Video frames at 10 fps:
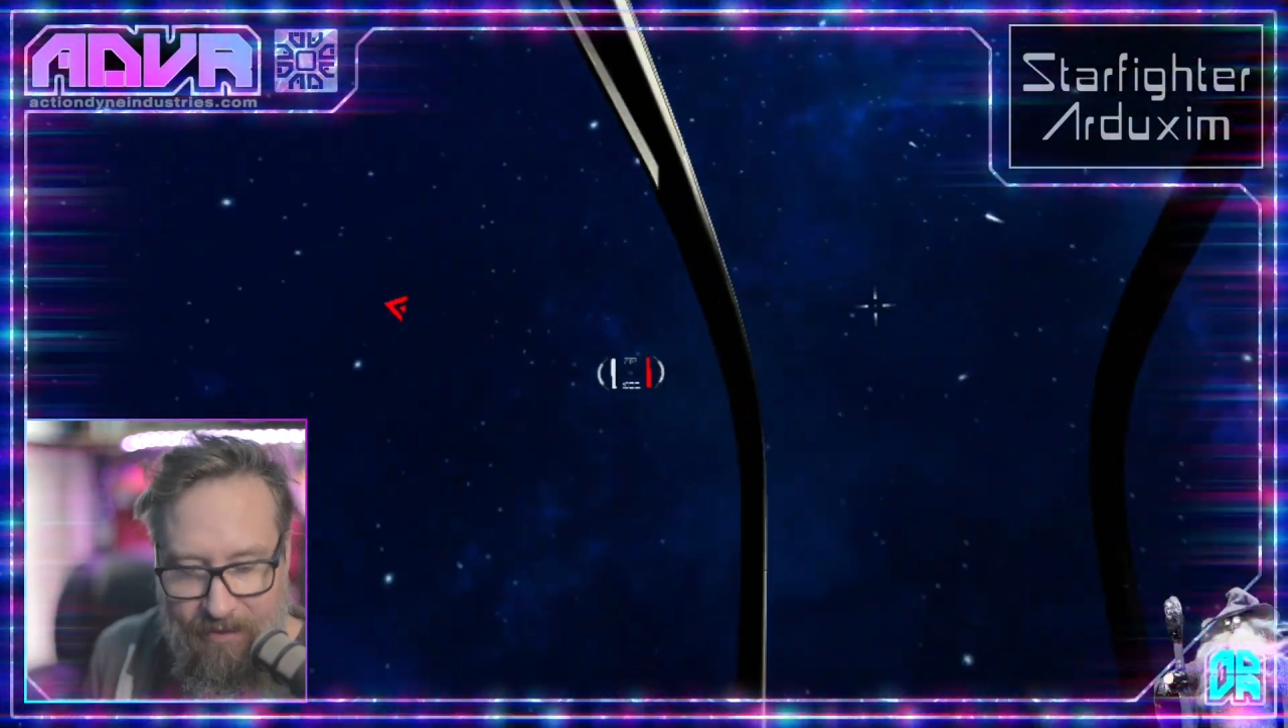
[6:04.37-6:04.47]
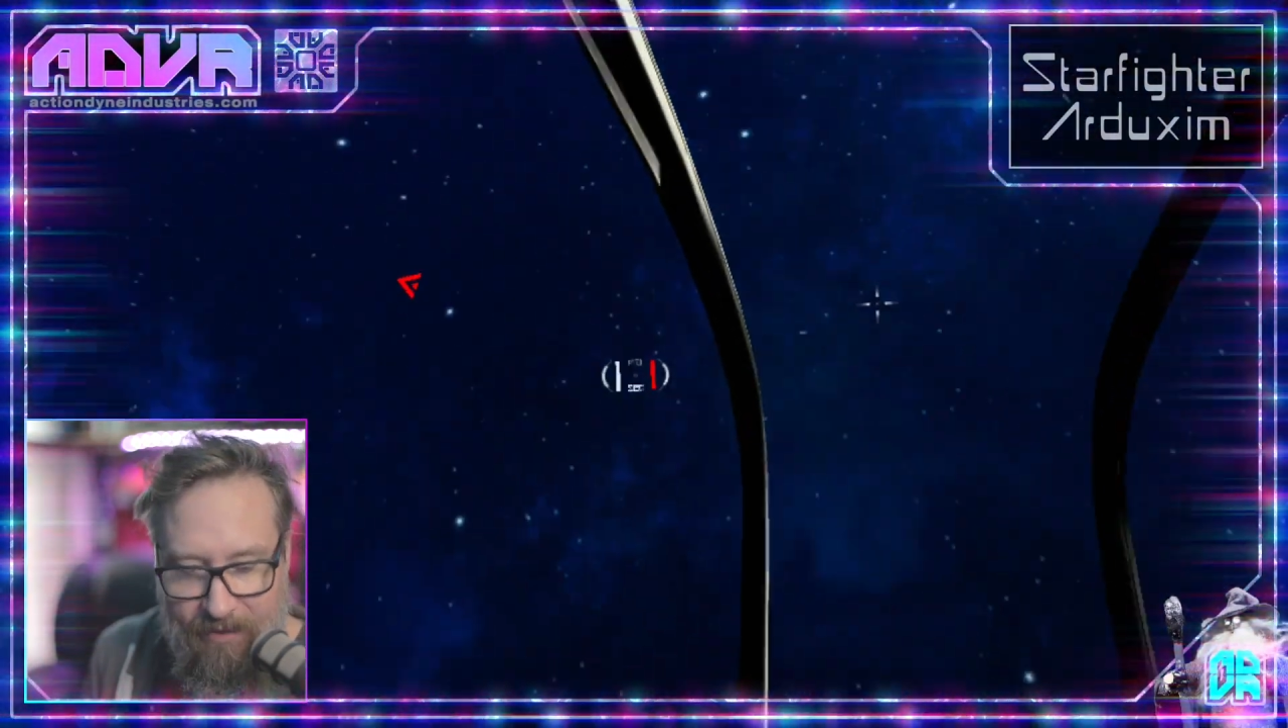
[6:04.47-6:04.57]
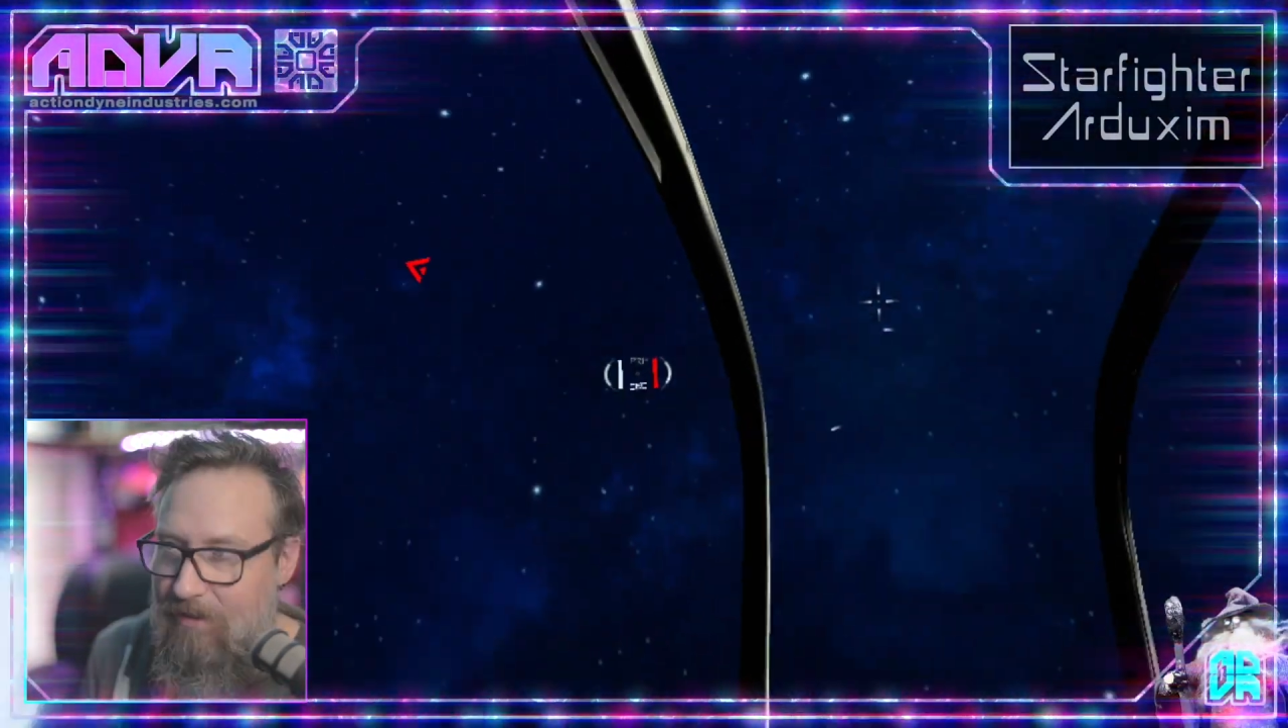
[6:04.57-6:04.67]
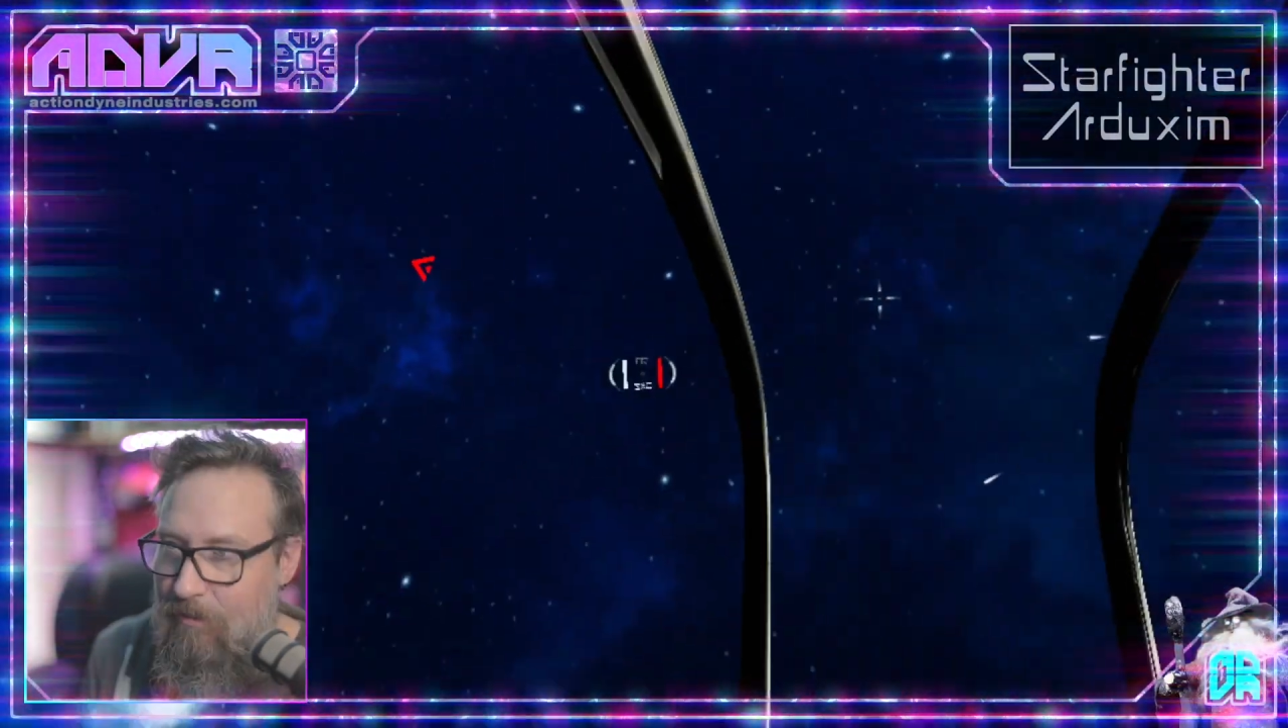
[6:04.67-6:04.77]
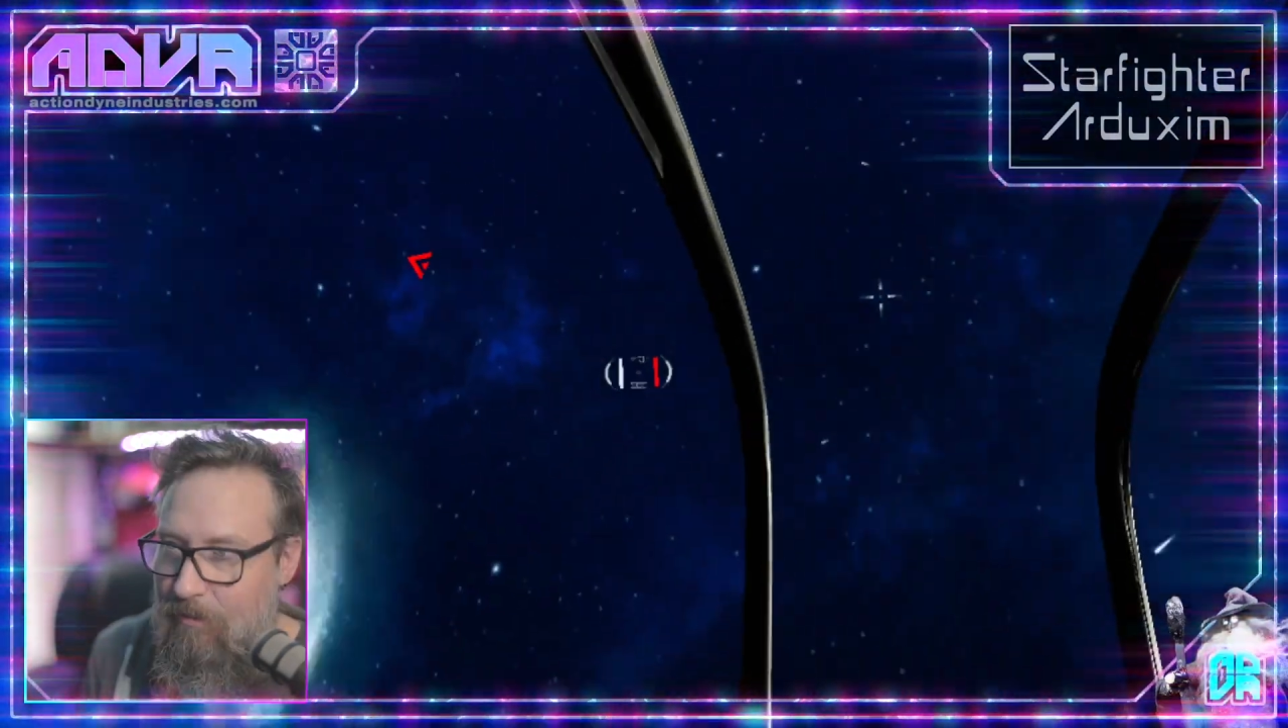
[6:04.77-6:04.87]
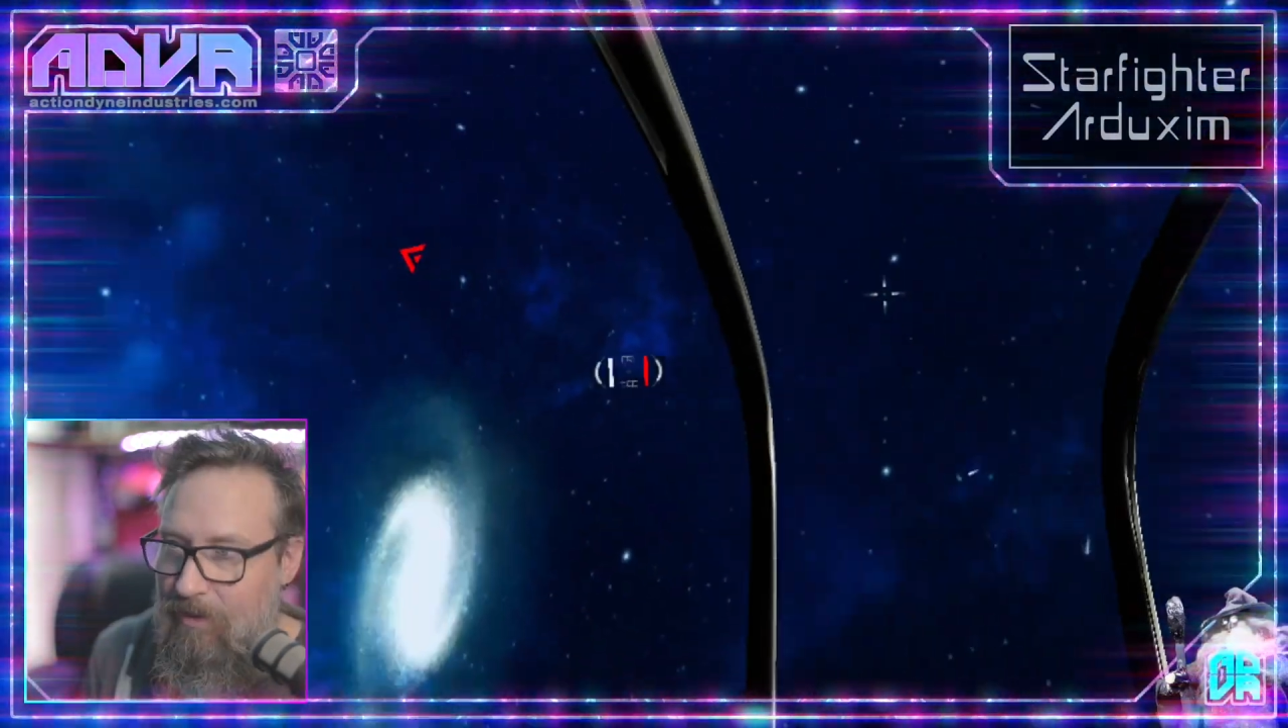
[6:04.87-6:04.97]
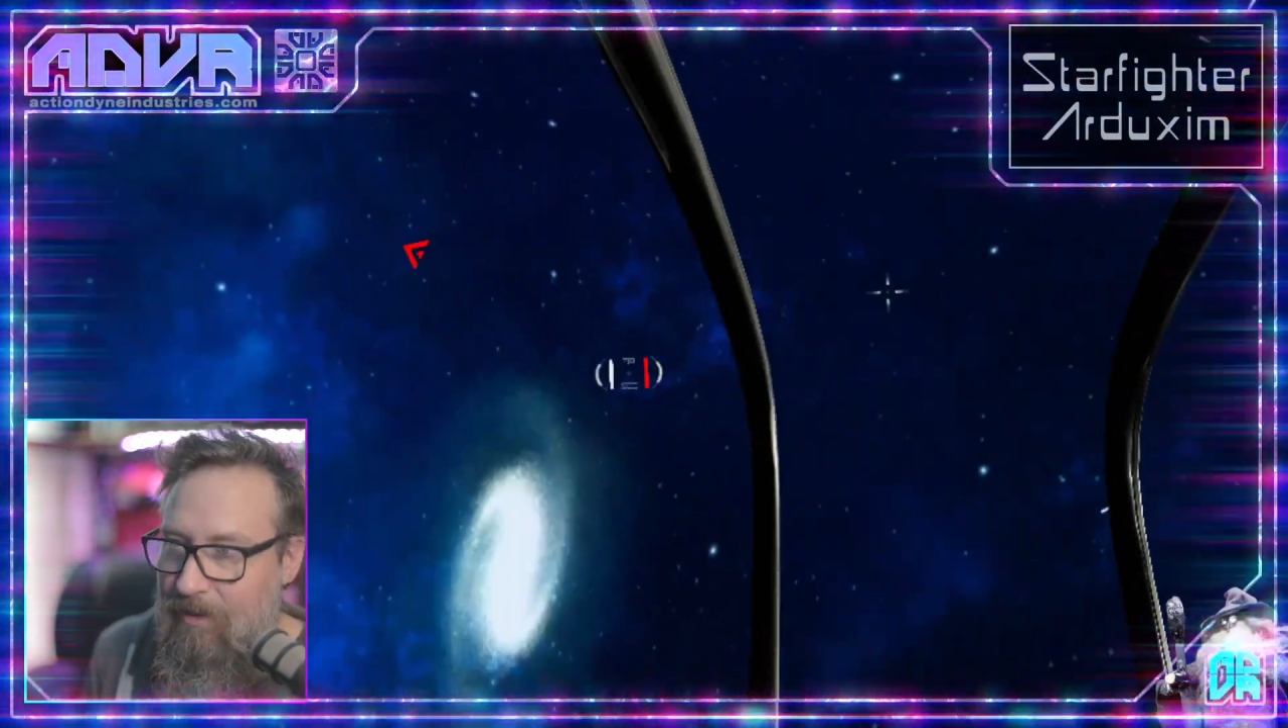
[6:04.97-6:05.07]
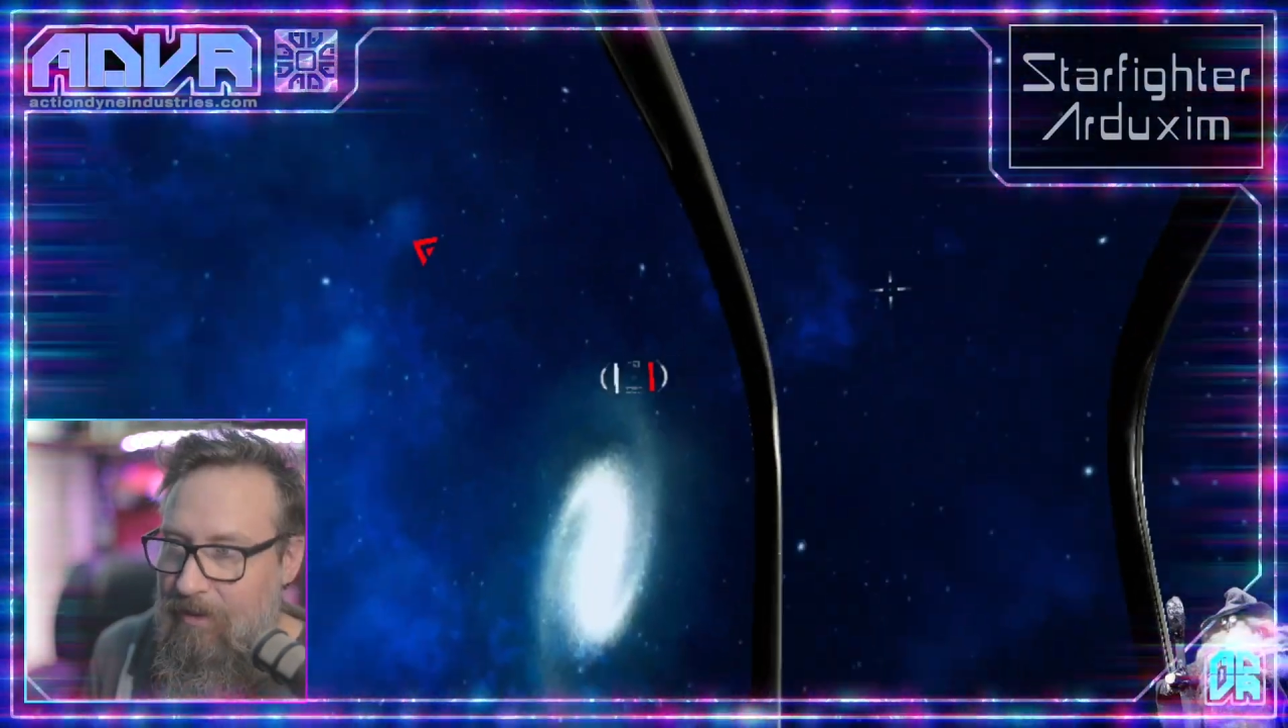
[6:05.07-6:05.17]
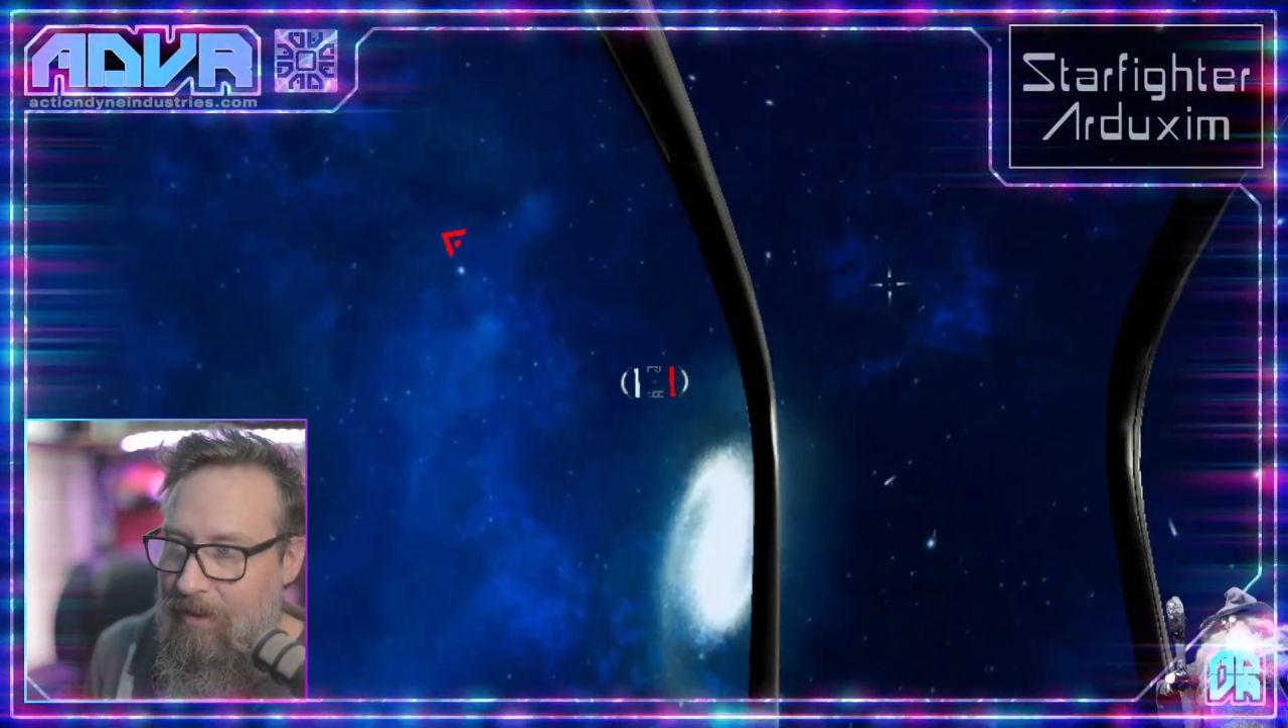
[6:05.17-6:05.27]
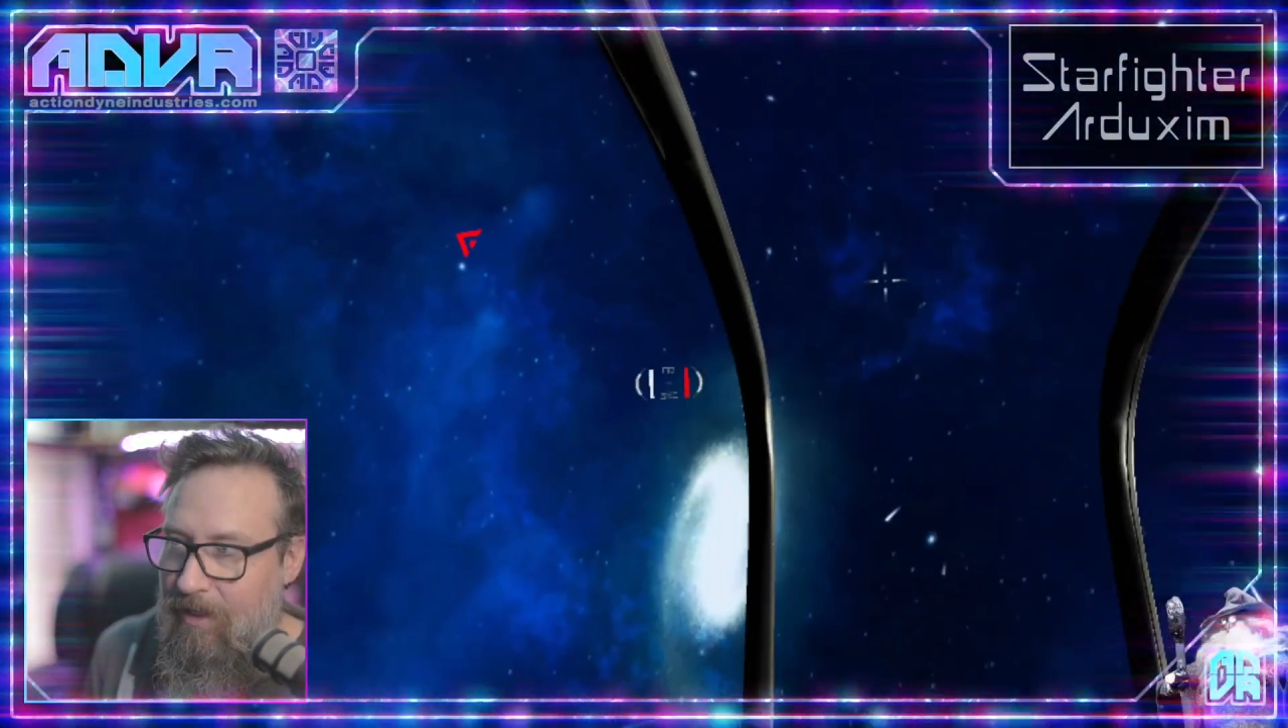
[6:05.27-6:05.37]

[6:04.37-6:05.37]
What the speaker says: for this one.